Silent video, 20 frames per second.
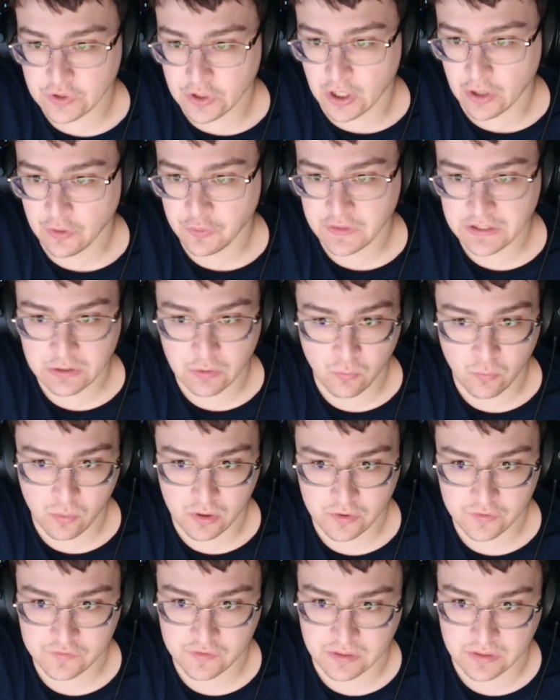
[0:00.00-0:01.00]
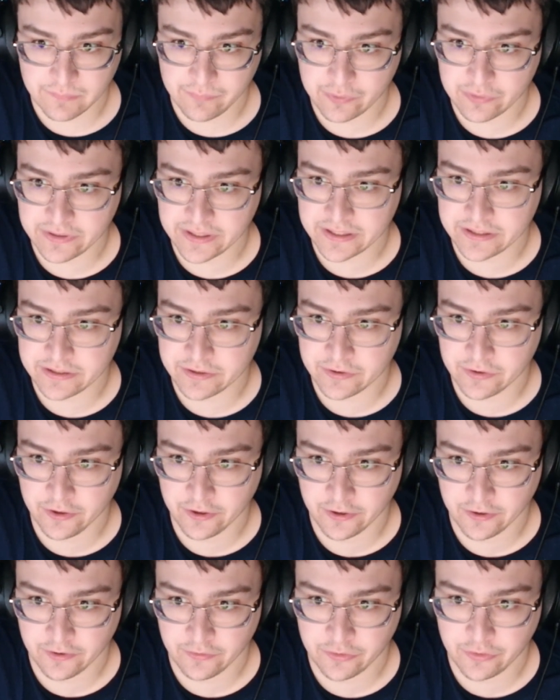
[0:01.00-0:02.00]
nothing worse on planet
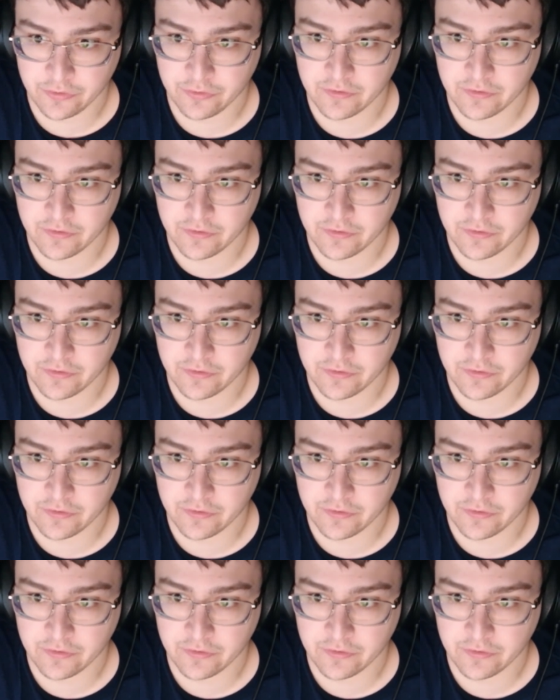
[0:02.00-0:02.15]
Earth